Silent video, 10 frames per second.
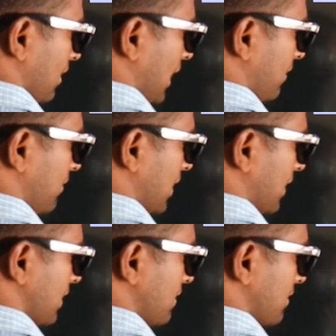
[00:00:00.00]
After
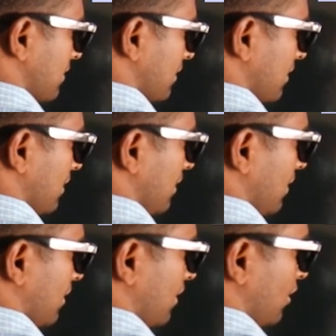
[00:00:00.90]
this,
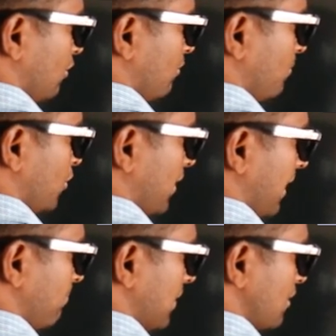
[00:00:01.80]
no more
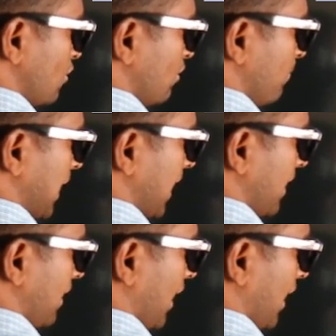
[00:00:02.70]
numbers to bring it